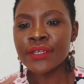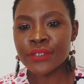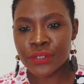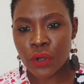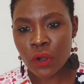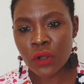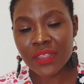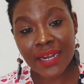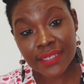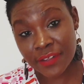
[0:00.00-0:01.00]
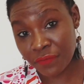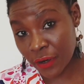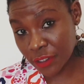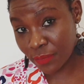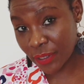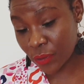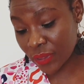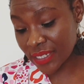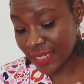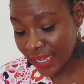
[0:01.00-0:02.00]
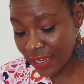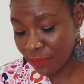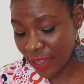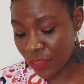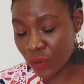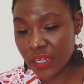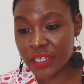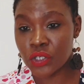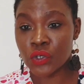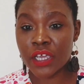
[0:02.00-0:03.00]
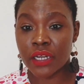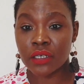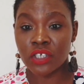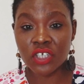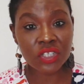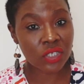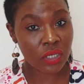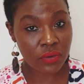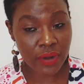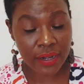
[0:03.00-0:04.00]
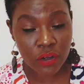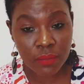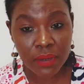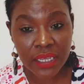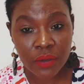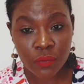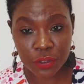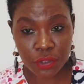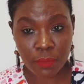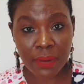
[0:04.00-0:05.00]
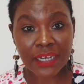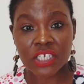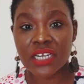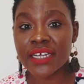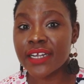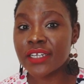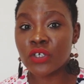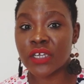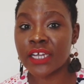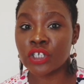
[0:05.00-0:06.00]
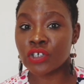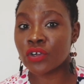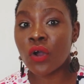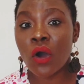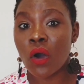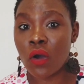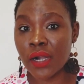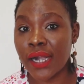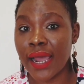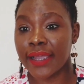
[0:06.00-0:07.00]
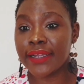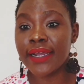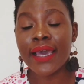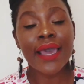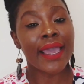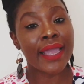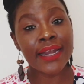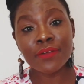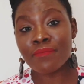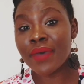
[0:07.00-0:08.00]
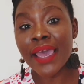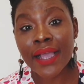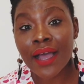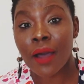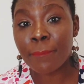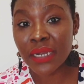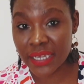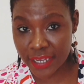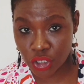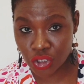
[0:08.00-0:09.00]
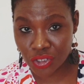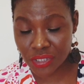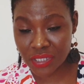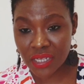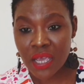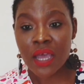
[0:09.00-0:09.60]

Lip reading: So that is the first method. The second method is you can just randomly, with your bachelor in education, go online and make applications.